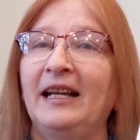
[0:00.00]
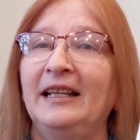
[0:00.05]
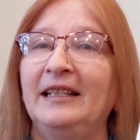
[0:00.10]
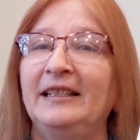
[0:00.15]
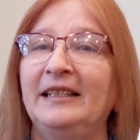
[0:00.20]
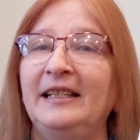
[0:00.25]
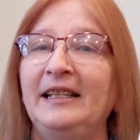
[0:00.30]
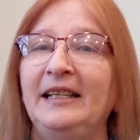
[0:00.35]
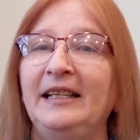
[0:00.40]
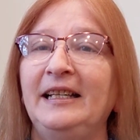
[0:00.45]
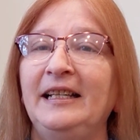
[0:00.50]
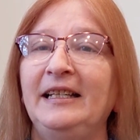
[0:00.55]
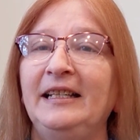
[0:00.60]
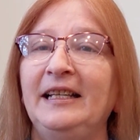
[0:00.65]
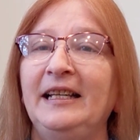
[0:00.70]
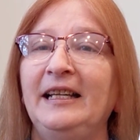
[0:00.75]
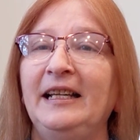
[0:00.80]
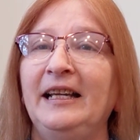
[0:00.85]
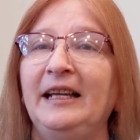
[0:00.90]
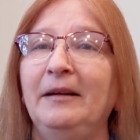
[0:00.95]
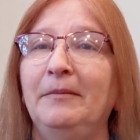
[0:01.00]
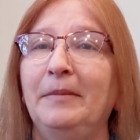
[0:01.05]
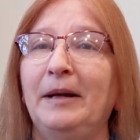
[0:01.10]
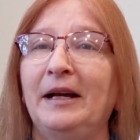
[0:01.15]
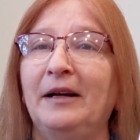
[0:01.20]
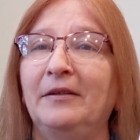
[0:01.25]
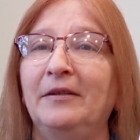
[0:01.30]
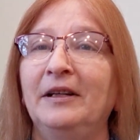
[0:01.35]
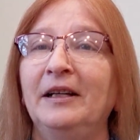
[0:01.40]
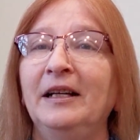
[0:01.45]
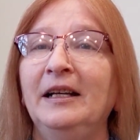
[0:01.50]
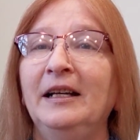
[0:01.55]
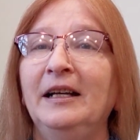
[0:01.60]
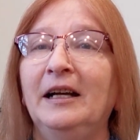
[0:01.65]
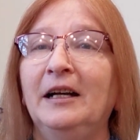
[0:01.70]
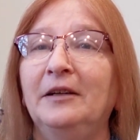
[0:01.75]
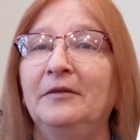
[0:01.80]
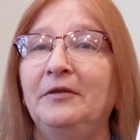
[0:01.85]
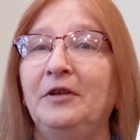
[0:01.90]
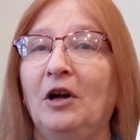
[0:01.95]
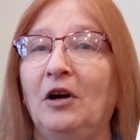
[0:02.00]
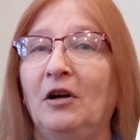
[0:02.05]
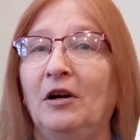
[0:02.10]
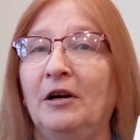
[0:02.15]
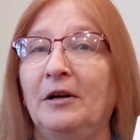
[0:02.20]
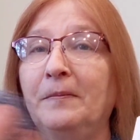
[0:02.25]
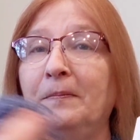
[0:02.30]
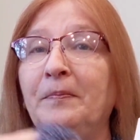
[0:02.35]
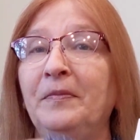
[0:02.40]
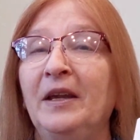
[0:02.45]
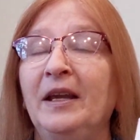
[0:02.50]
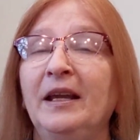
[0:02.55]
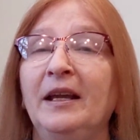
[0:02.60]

a dinky amount of yarn.